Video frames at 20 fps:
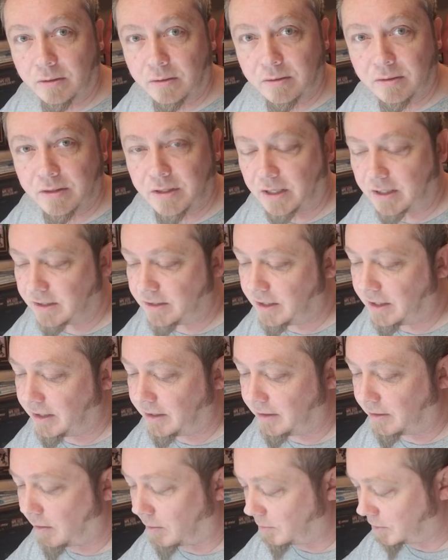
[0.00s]

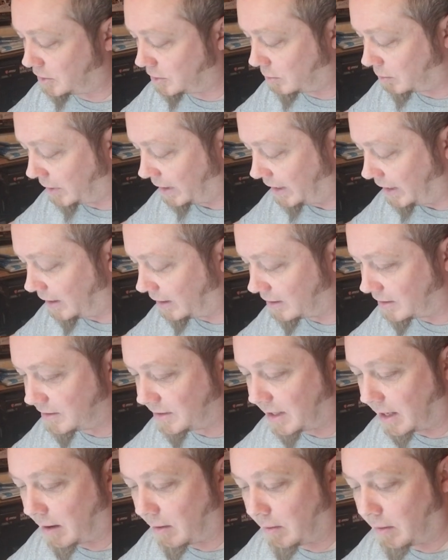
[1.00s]
16, almost 20 years
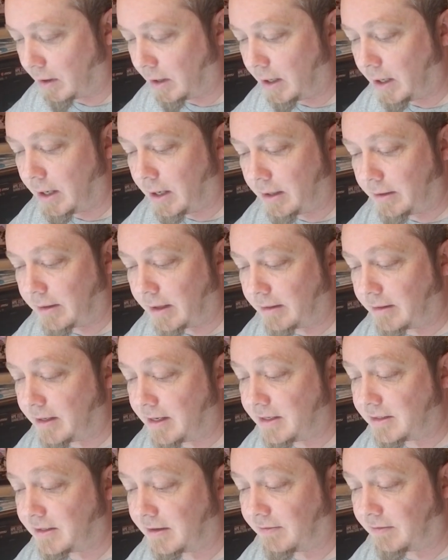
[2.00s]
now that
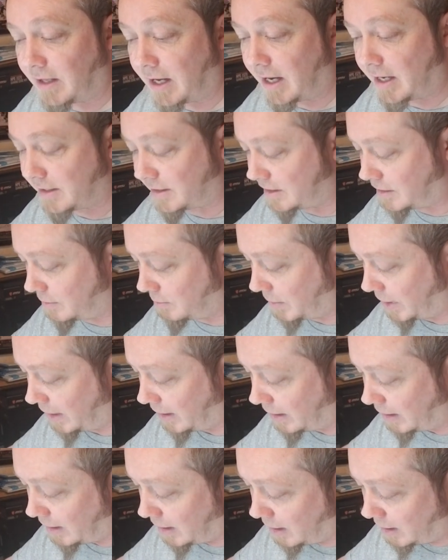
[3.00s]
these have lasted me.
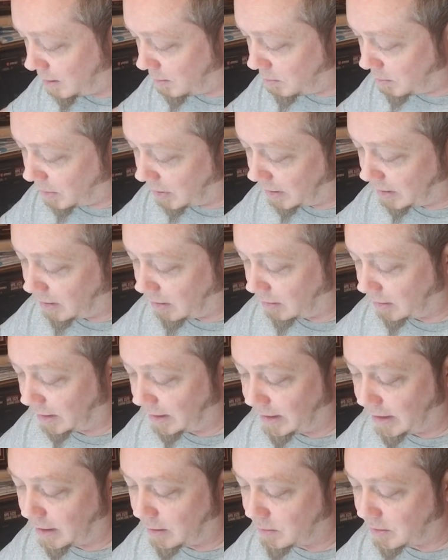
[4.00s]
But all I
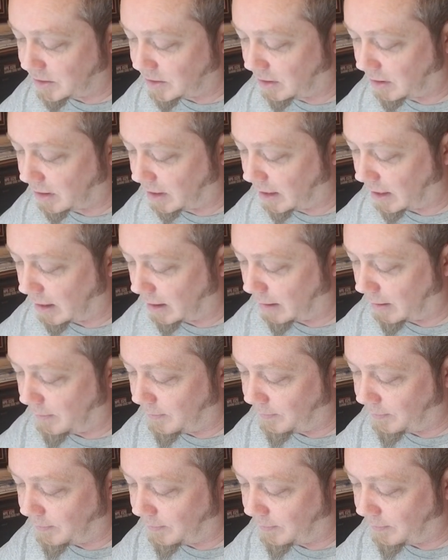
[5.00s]
did was hook a